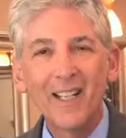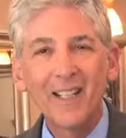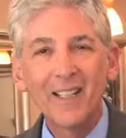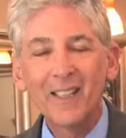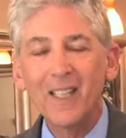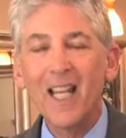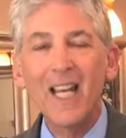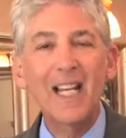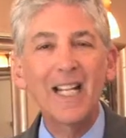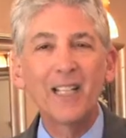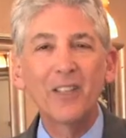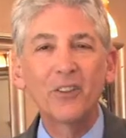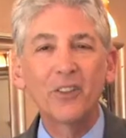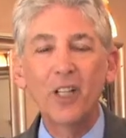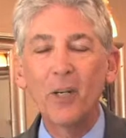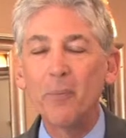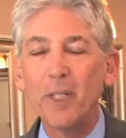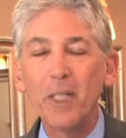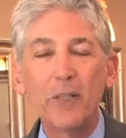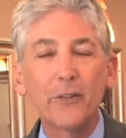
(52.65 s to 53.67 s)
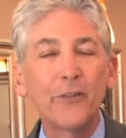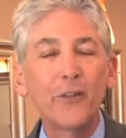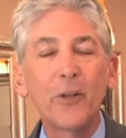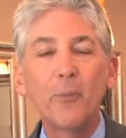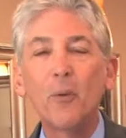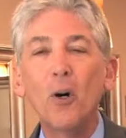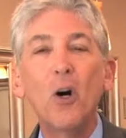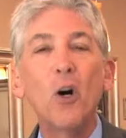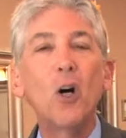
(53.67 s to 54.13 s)
Clients come here
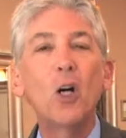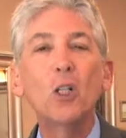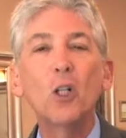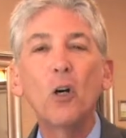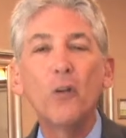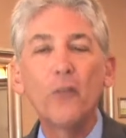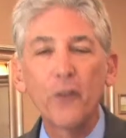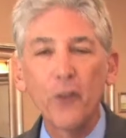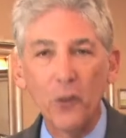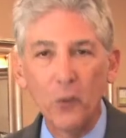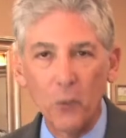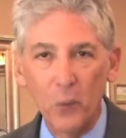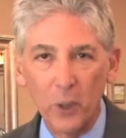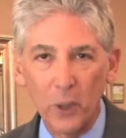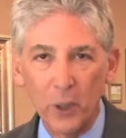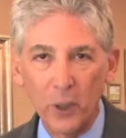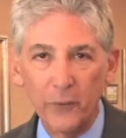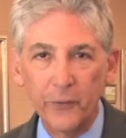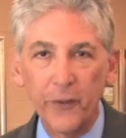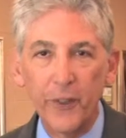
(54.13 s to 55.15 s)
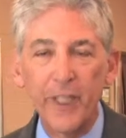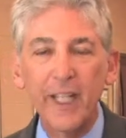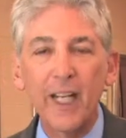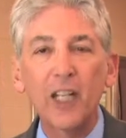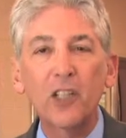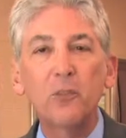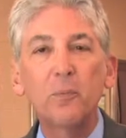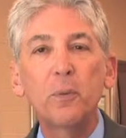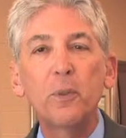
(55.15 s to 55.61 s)
from all over the world for
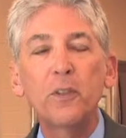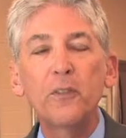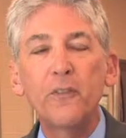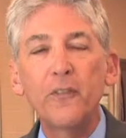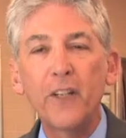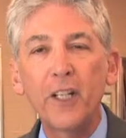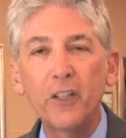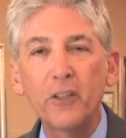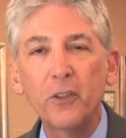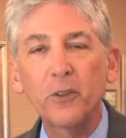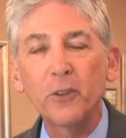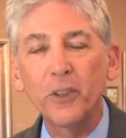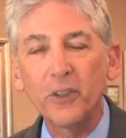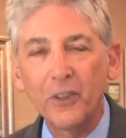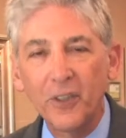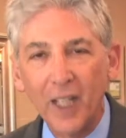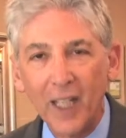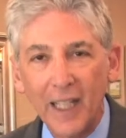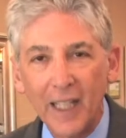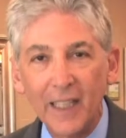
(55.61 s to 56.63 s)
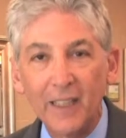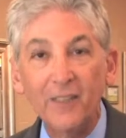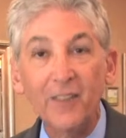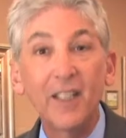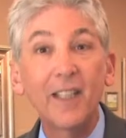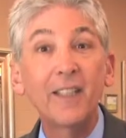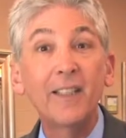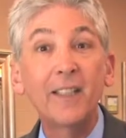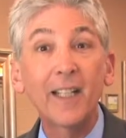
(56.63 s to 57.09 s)
the expert facial
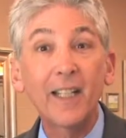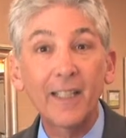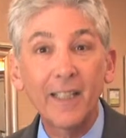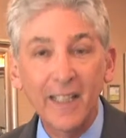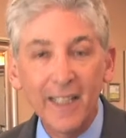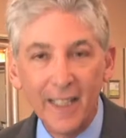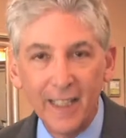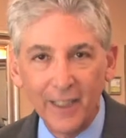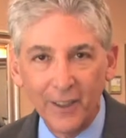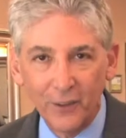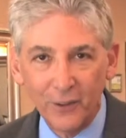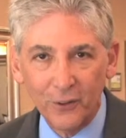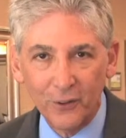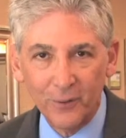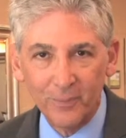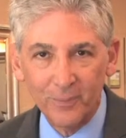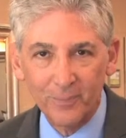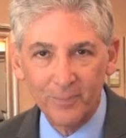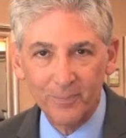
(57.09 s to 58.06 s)
designs and techniques.